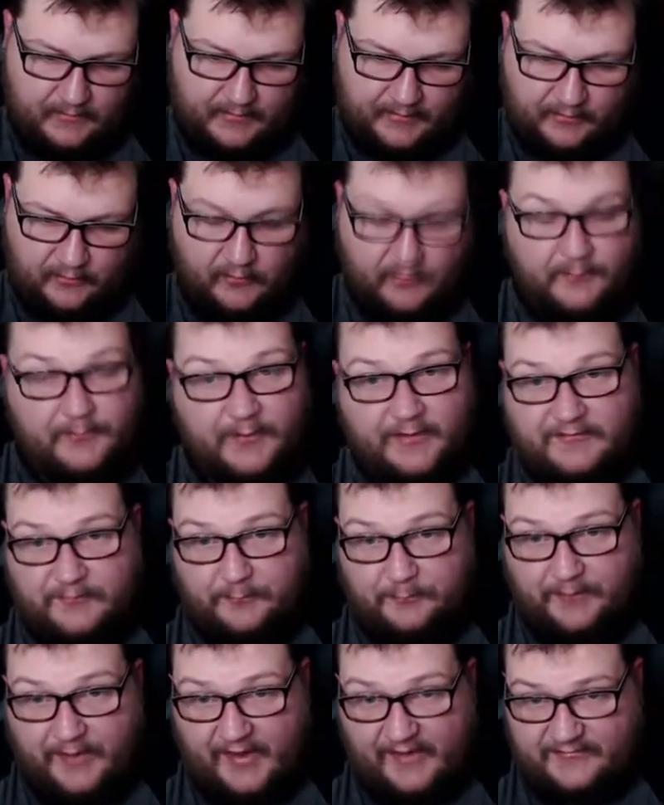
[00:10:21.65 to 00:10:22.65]
I know I'm not the
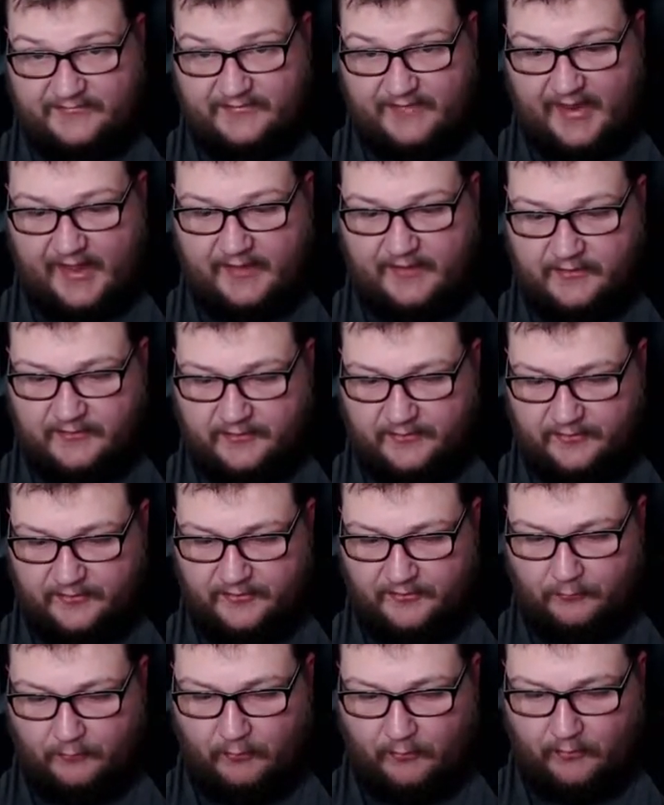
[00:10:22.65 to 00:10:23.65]
best editor
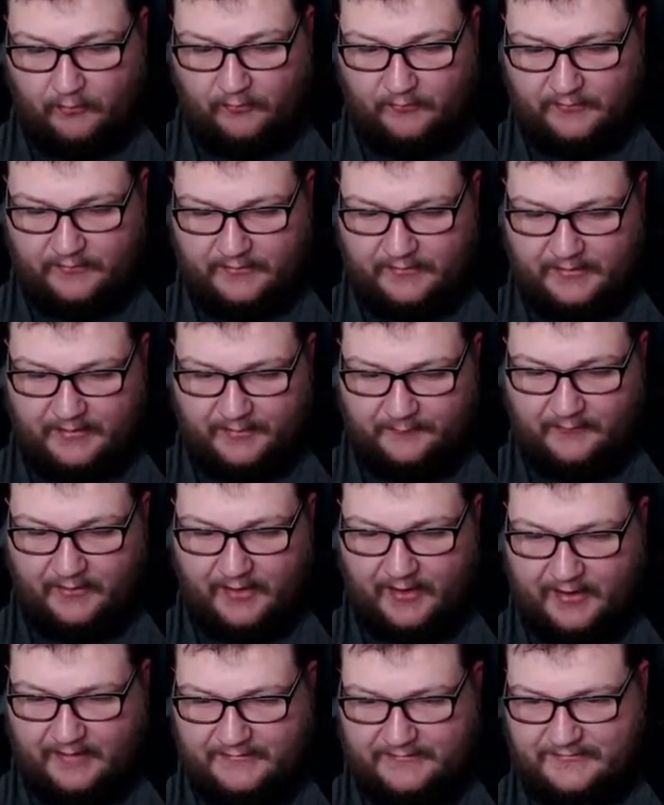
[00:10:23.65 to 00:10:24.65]
in the world. I'm
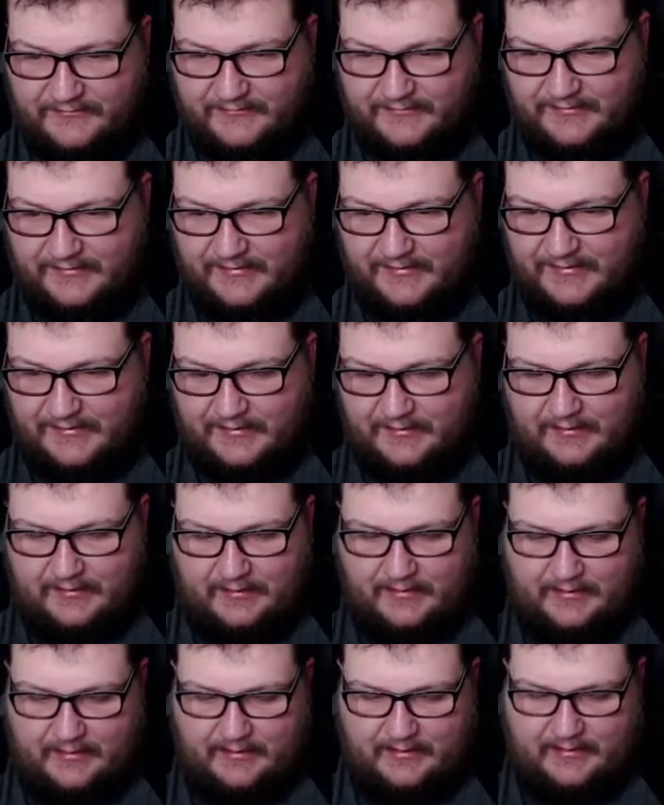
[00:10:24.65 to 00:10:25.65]
not.
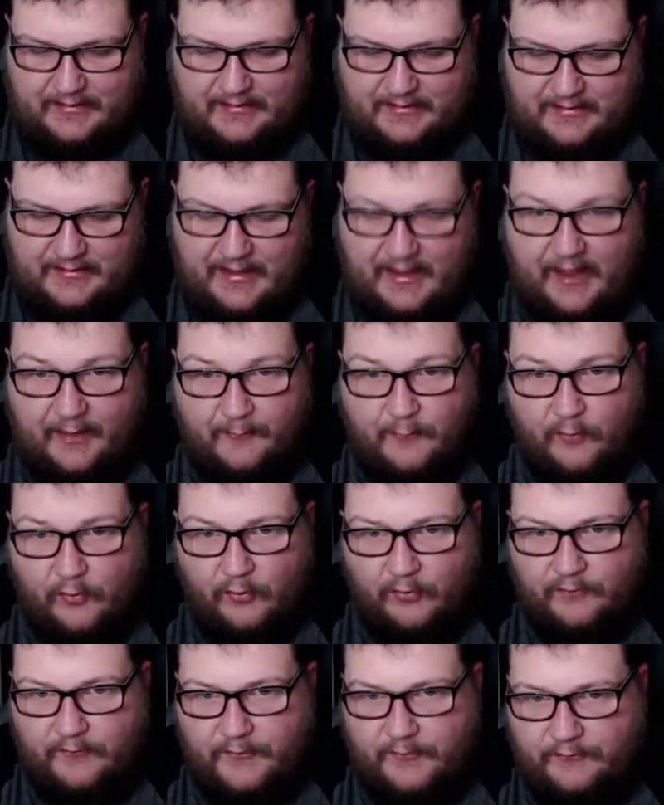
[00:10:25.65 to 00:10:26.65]
Uh, I'm
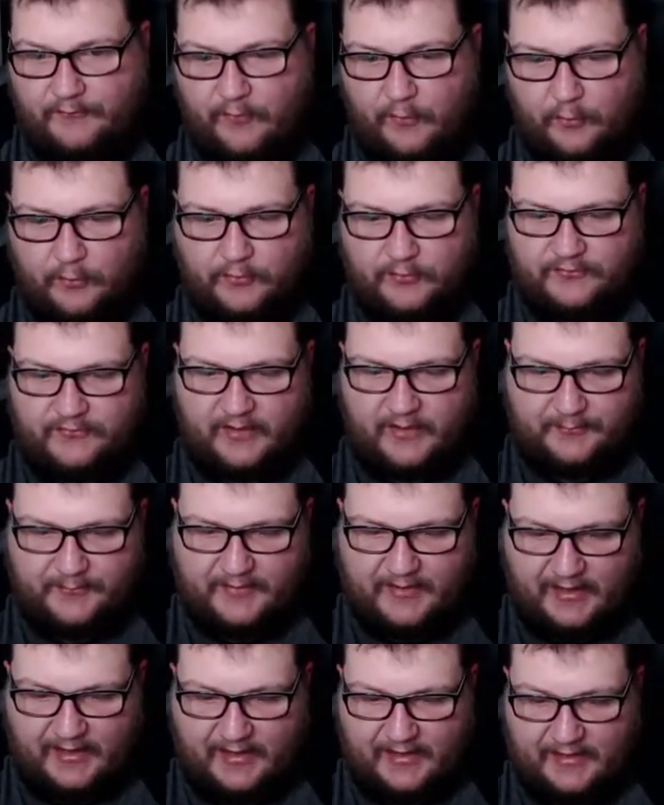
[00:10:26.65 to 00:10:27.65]
more of a Photoshop
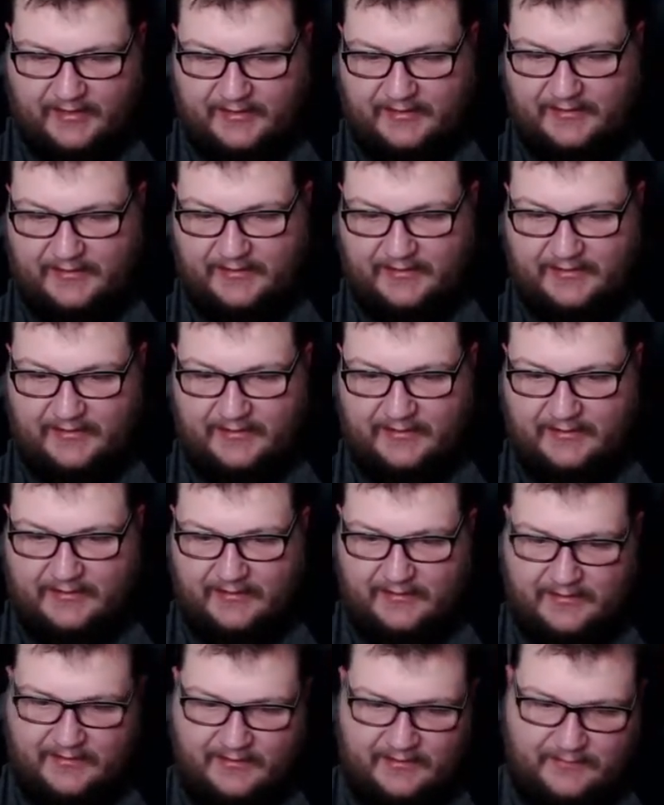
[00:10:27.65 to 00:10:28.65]
guy
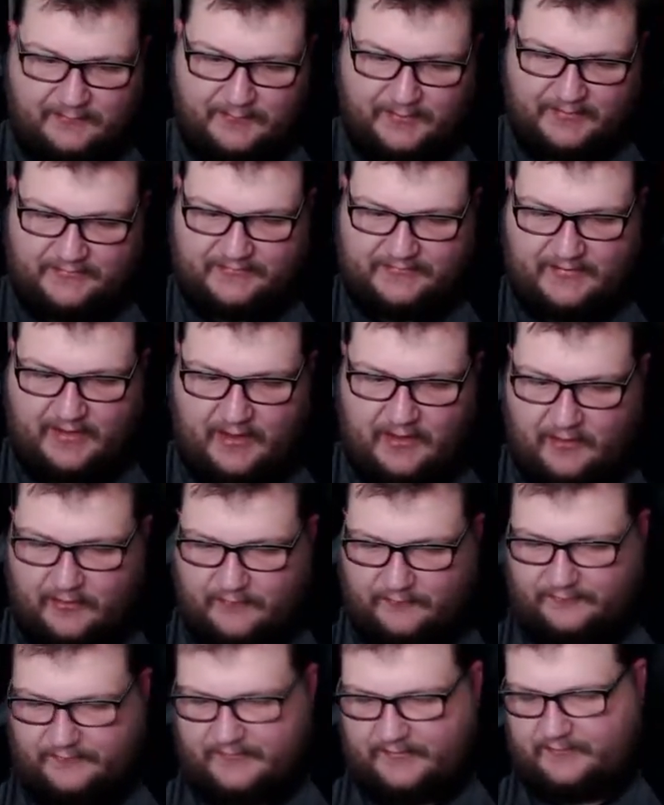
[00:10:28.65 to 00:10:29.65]

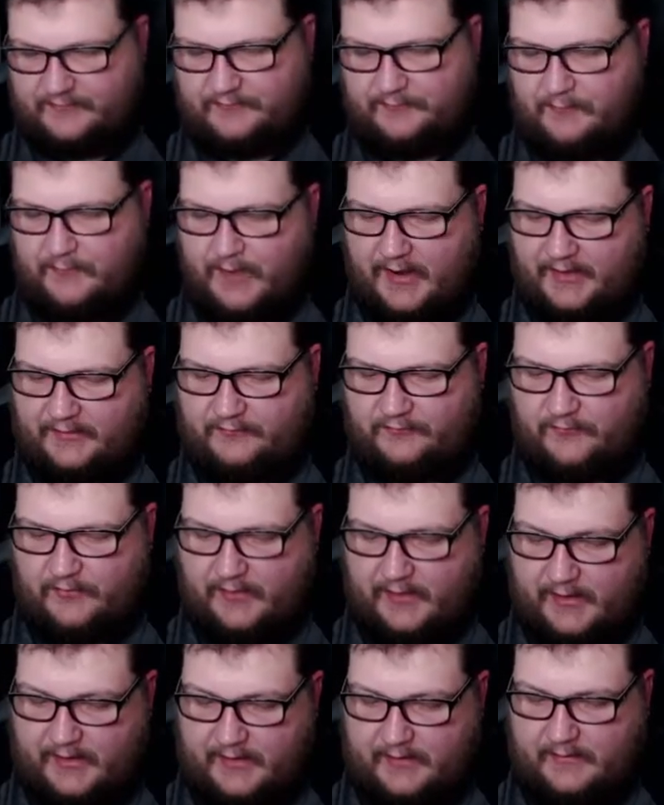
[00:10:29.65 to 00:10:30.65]
myself. That's my
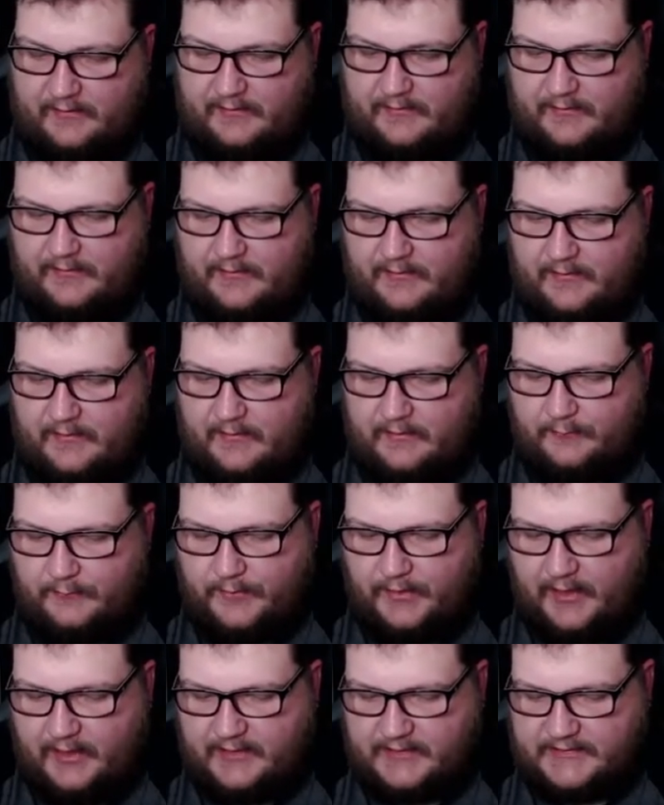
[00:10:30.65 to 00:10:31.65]
trade.
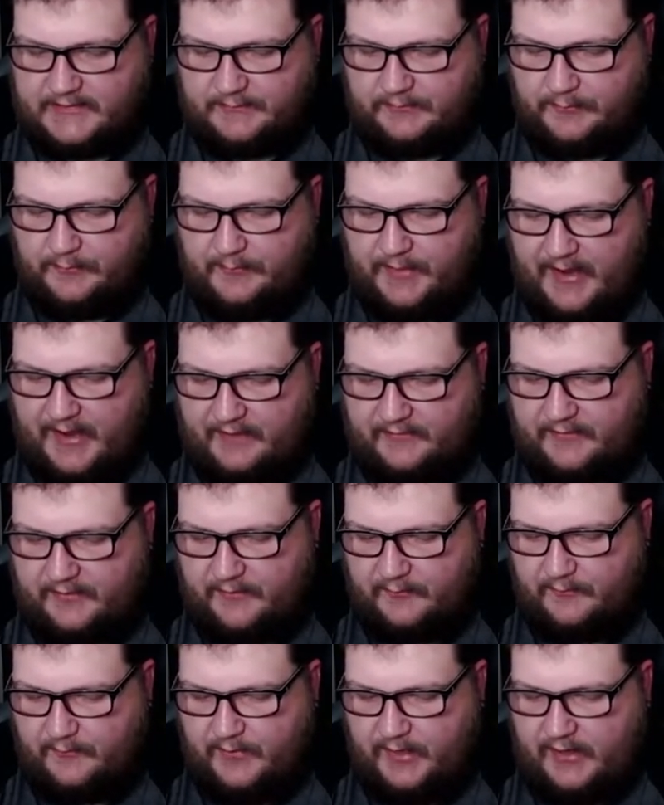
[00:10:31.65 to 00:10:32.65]
We got something back
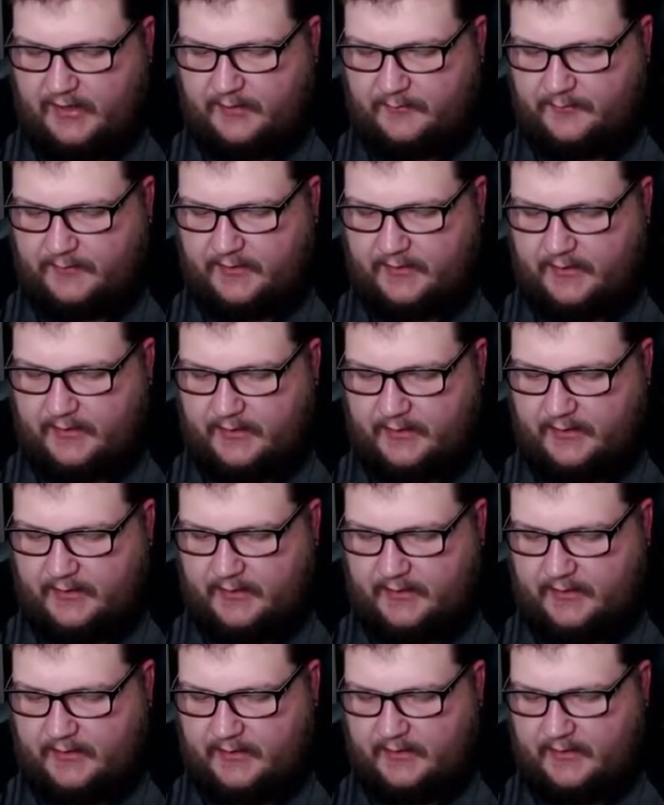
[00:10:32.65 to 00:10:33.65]
there,
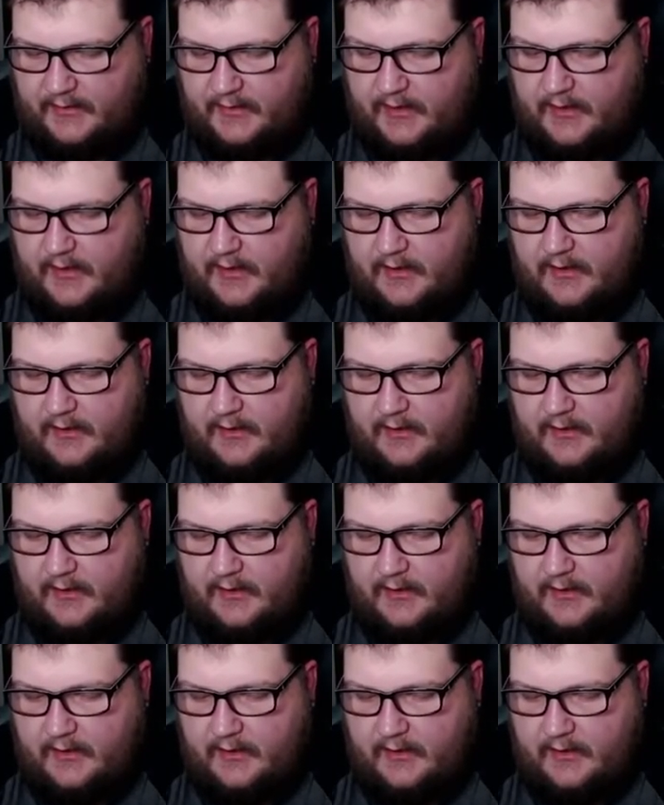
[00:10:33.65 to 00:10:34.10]
maybe.